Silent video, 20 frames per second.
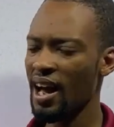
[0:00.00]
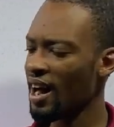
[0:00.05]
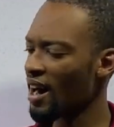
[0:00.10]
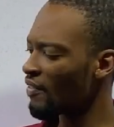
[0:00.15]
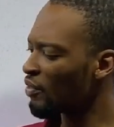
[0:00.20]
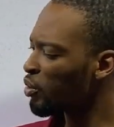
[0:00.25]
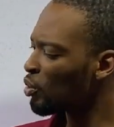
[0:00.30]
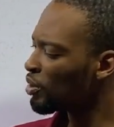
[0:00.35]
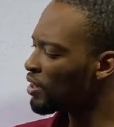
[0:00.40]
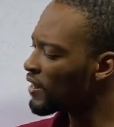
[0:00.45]

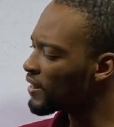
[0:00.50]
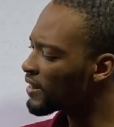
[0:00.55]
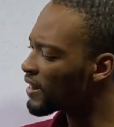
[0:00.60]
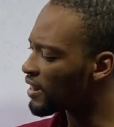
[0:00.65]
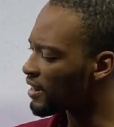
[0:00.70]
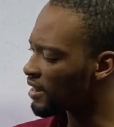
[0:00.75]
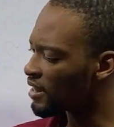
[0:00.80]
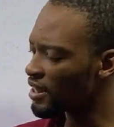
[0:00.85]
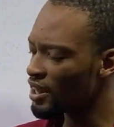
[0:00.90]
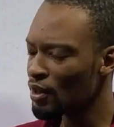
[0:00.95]
are
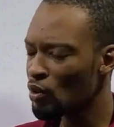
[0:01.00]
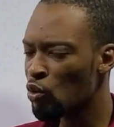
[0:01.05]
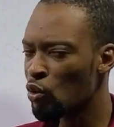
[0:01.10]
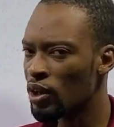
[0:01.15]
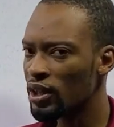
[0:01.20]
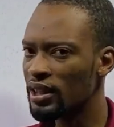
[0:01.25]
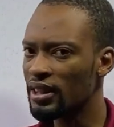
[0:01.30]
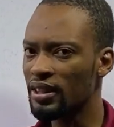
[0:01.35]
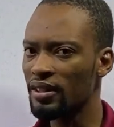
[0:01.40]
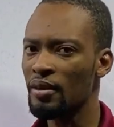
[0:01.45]
donated
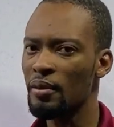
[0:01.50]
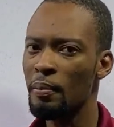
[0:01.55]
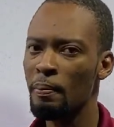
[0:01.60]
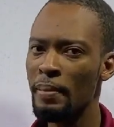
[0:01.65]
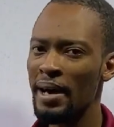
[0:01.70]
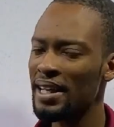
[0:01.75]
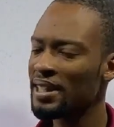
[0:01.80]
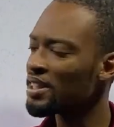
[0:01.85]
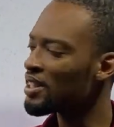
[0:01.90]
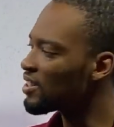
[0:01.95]
equally
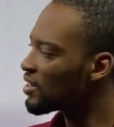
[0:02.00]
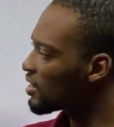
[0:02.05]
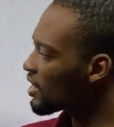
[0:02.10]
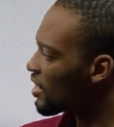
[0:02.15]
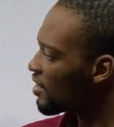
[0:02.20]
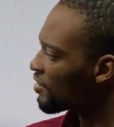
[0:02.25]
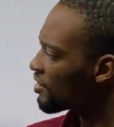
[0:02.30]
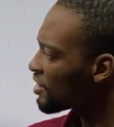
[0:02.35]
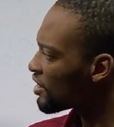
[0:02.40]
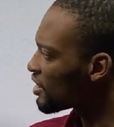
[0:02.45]
by the
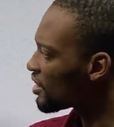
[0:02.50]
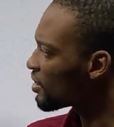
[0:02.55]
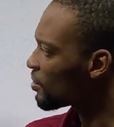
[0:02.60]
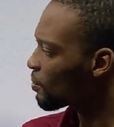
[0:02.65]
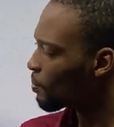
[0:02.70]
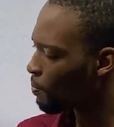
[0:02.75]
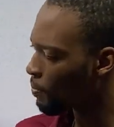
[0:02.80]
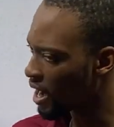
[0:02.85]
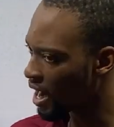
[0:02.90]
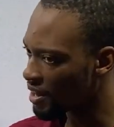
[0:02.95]
sharing
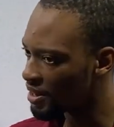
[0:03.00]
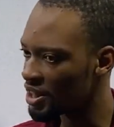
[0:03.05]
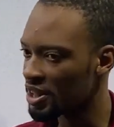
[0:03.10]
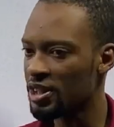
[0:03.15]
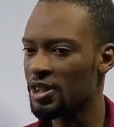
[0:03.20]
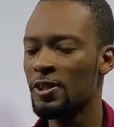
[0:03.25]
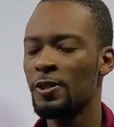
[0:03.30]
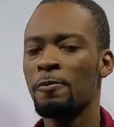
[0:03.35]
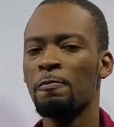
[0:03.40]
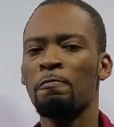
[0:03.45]

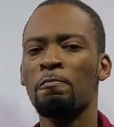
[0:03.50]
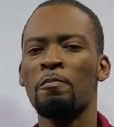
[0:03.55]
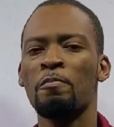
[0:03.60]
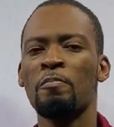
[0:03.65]
parties.